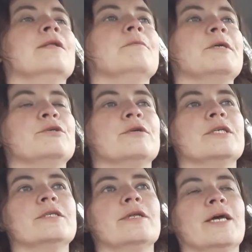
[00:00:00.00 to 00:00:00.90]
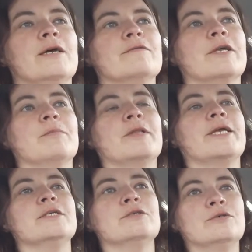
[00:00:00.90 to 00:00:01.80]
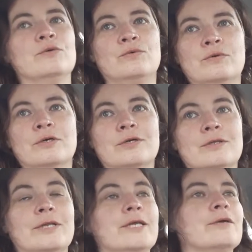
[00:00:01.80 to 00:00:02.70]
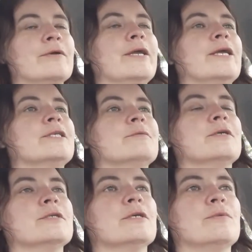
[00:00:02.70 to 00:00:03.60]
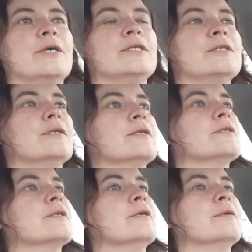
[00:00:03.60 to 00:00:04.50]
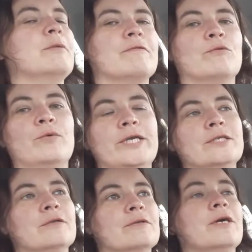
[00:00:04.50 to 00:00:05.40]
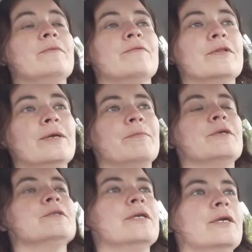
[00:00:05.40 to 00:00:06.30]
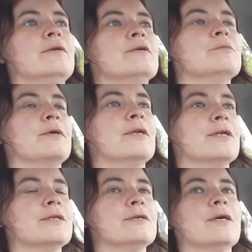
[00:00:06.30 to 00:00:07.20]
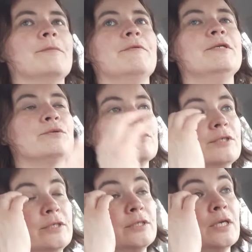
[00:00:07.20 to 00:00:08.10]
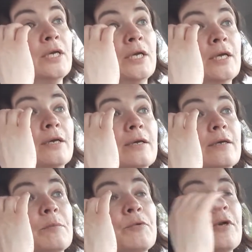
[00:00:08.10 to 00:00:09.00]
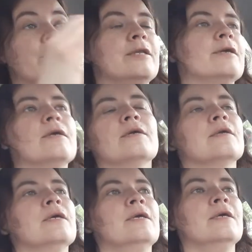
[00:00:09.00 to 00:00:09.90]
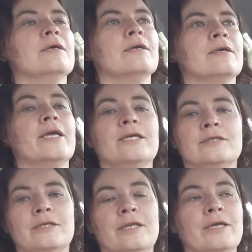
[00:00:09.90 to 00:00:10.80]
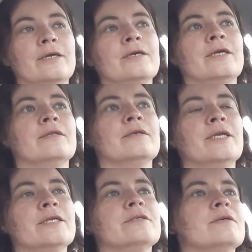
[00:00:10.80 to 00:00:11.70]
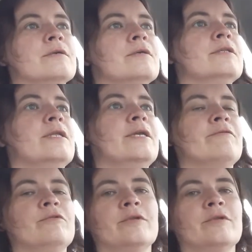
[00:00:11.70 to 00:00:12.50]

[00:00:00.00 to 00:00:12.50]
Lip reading: Make sure they still have a place to lay their eggs, because otherwise it's a bit of a waste of time for them, because they spend a lot of time and resources putting their eggs in there, and the nectar, and then they have to